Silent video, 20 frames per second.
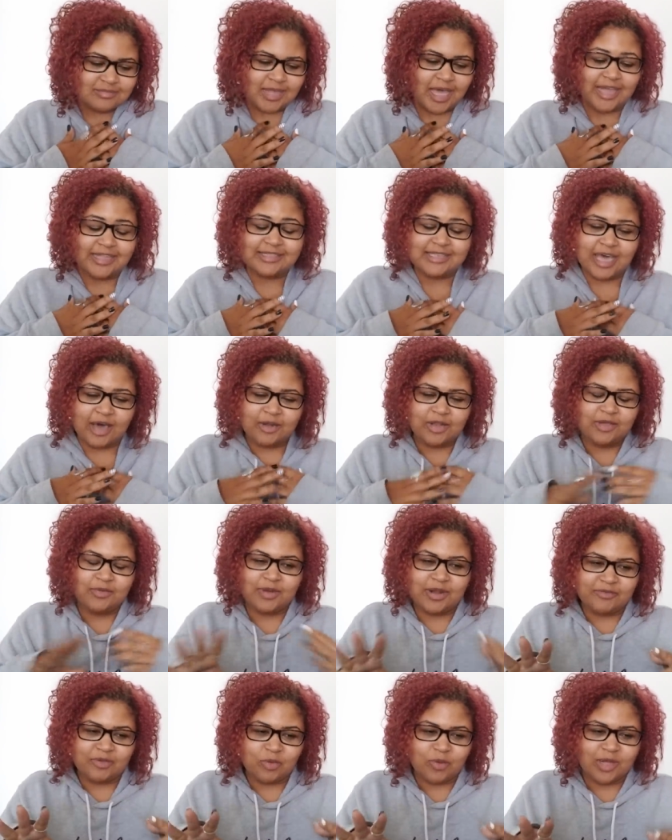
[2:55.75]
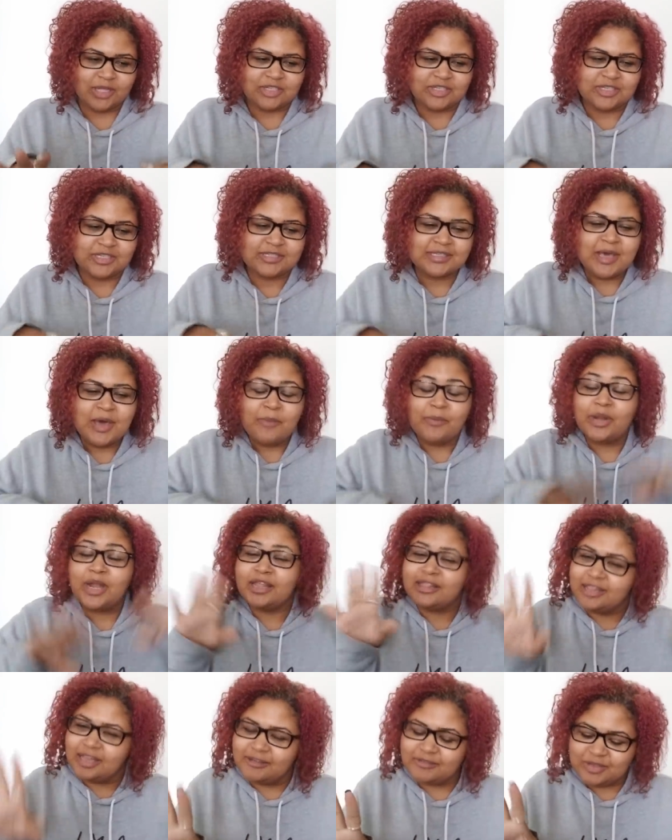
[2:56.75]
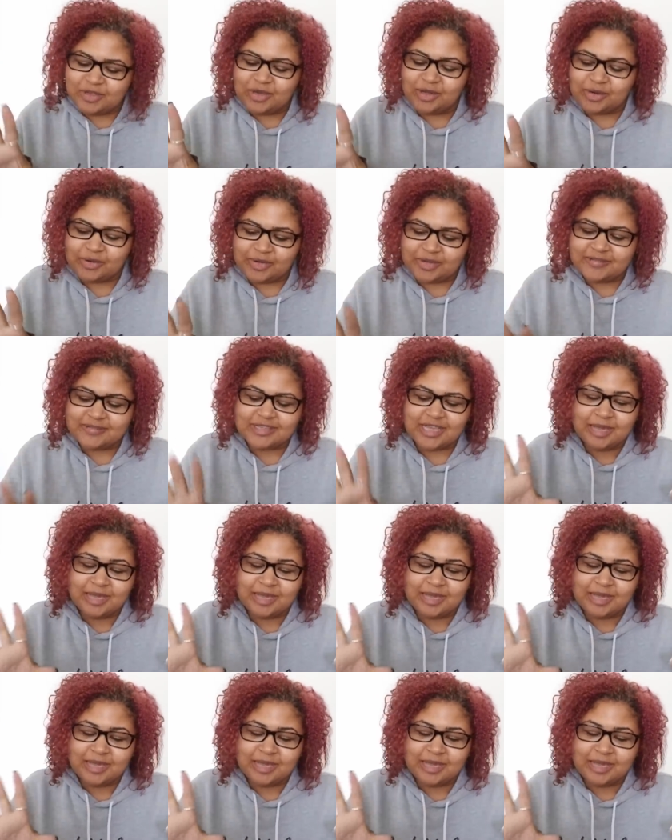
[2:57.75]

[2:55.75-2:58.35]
I doubt he would ever watch this, but I love Keanu Reeves.